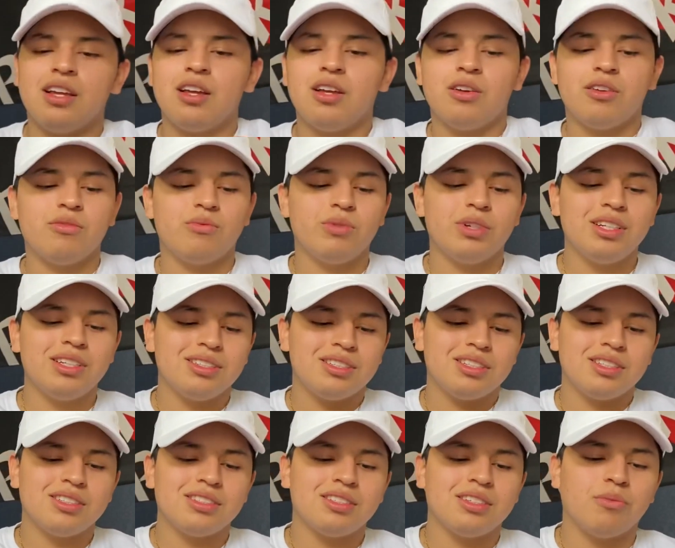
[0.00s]
it's really
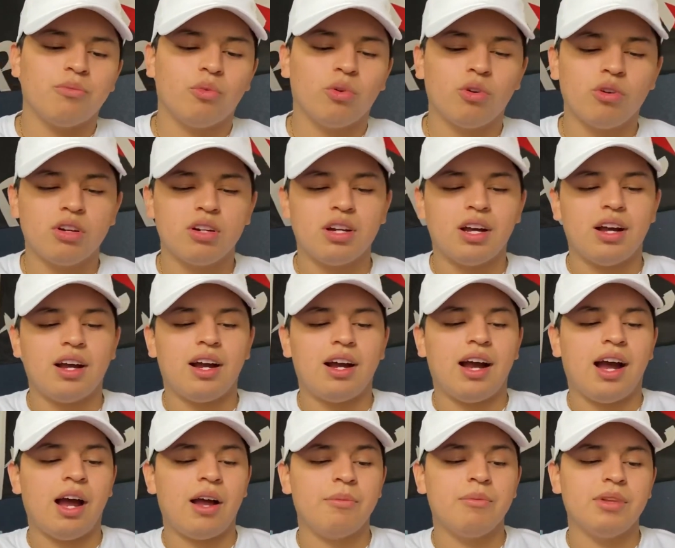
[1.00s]
just more.
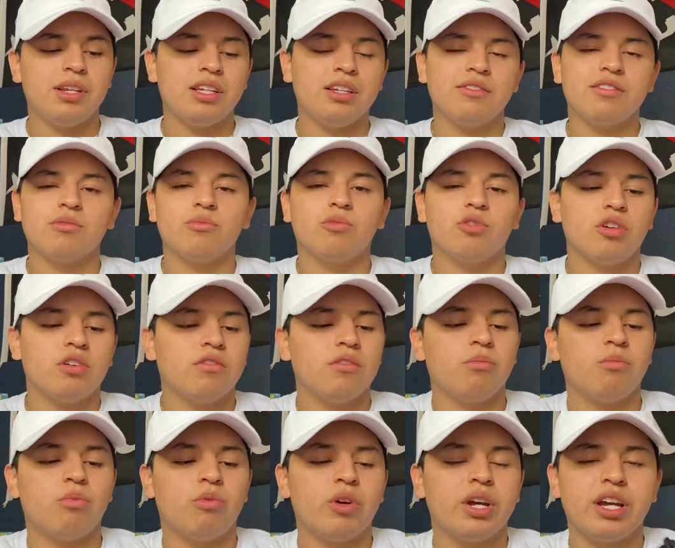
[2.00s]
I believe it's more of a
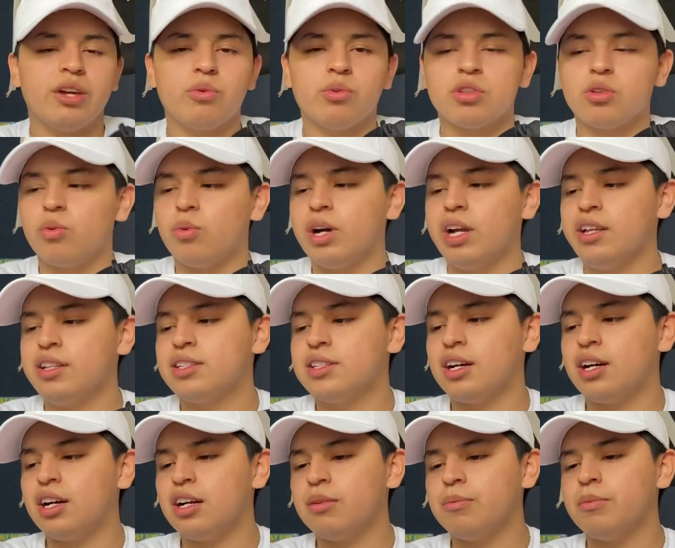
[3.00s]
bred with a white
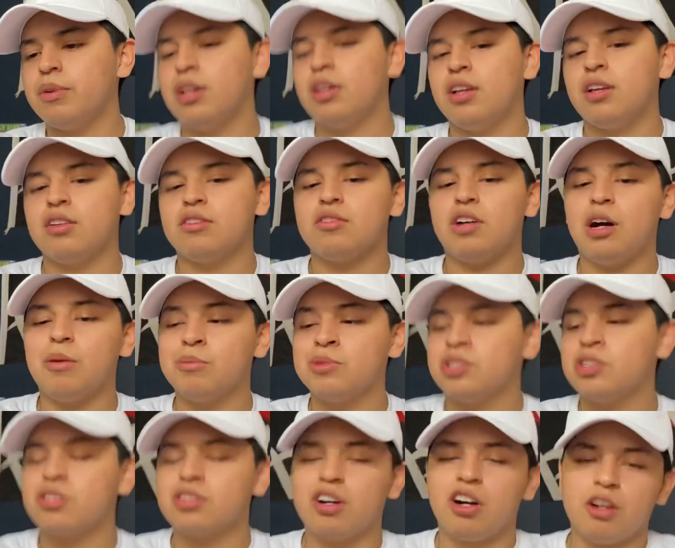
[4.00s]
top. So I'm
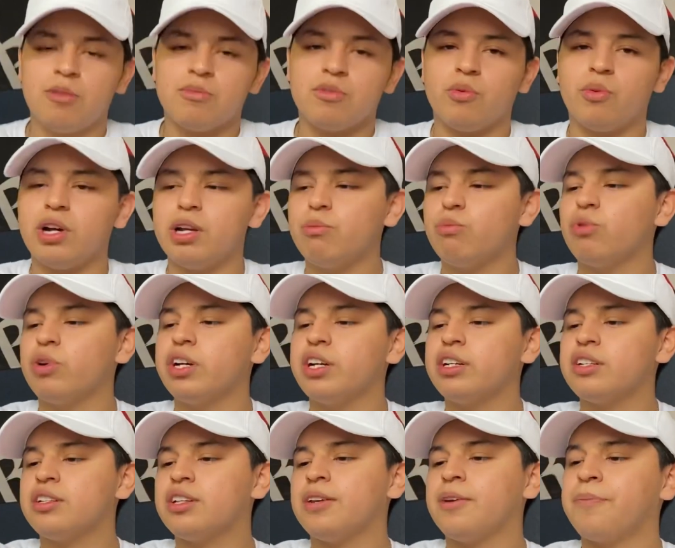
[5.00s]
gonna just call it the white
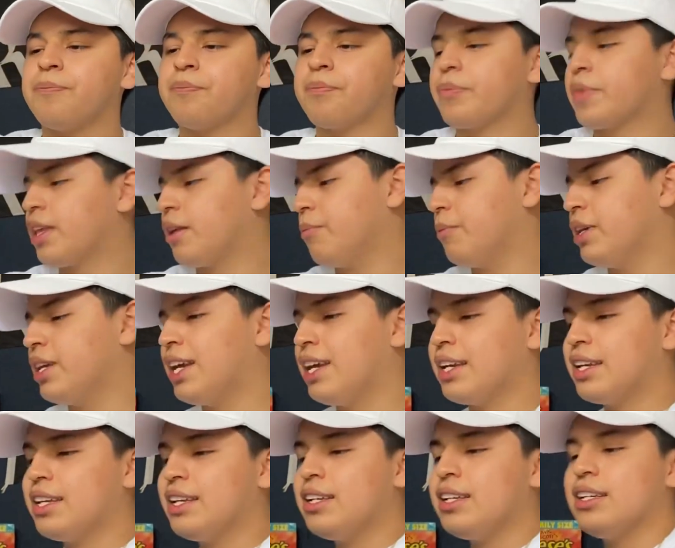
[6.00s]
bred. But yeah,
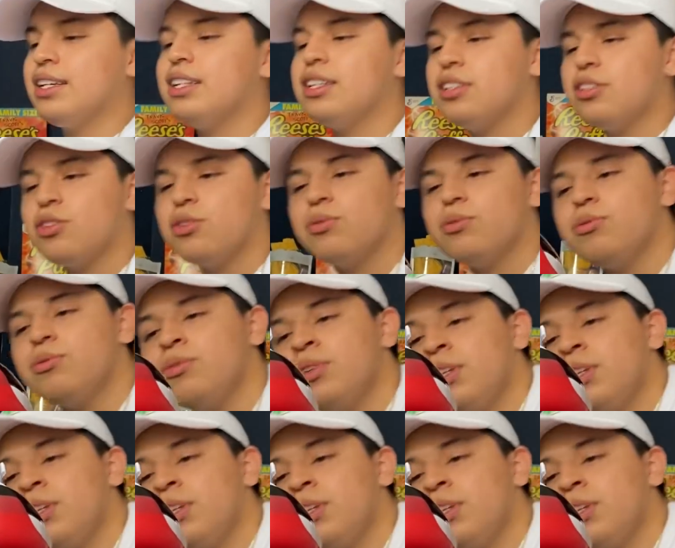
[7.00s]
getting into